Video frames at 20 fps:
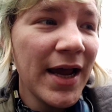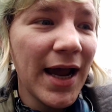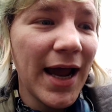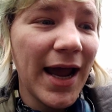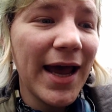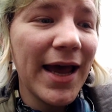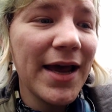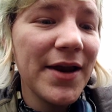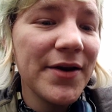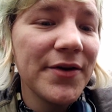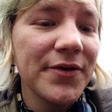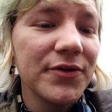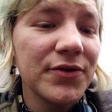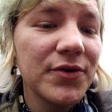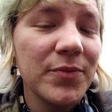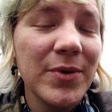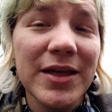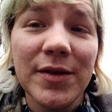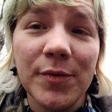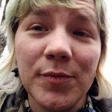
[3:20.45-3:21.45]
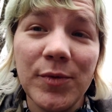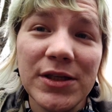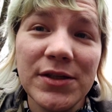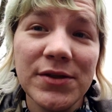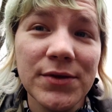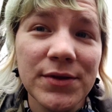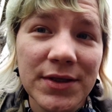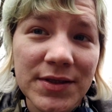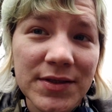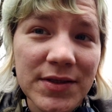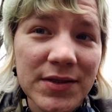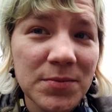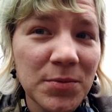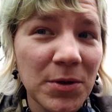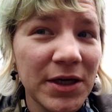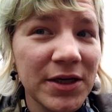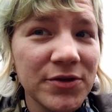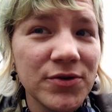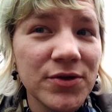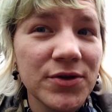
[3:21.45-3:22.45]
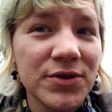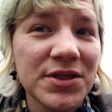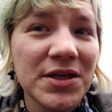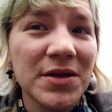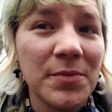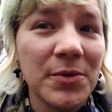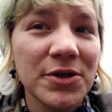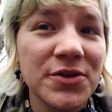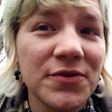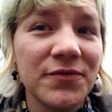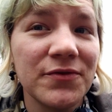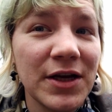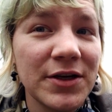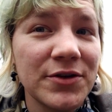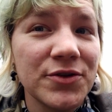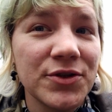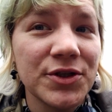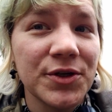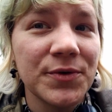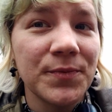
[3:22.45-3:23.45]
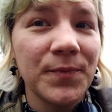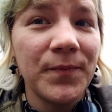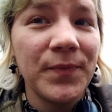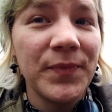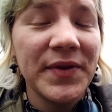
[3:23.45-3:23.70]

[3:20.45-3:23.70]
and the way that we do this is by introducing a bunch of nitrogen.